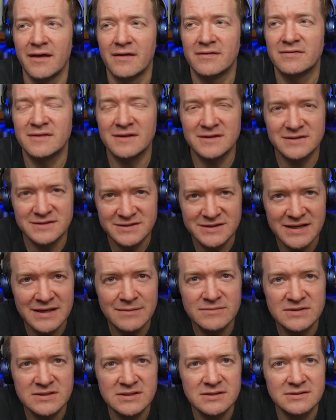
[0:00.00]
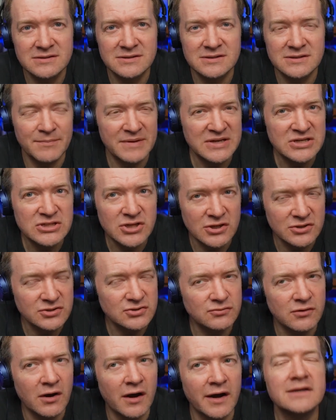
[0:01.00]
that seems to be just
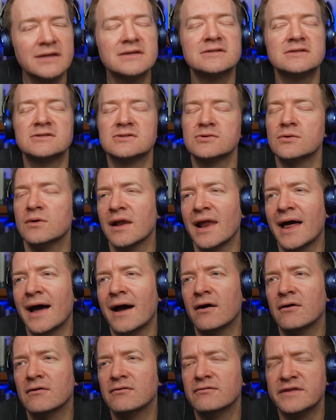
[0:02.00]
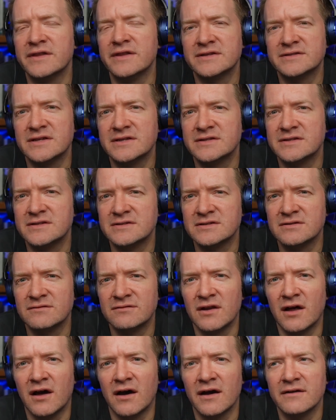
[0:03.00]
right to allow for the existence of
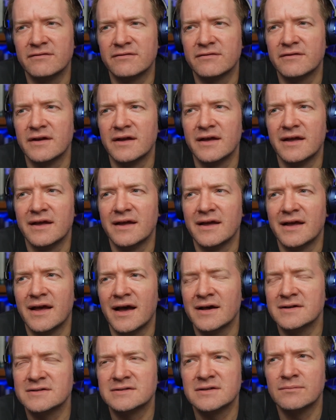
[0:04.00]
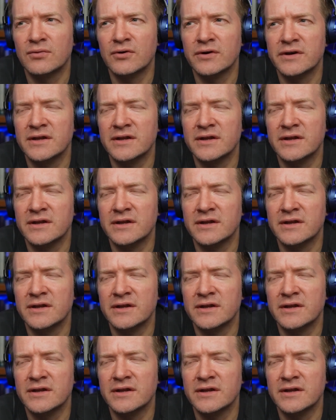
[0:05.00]
life at some point in the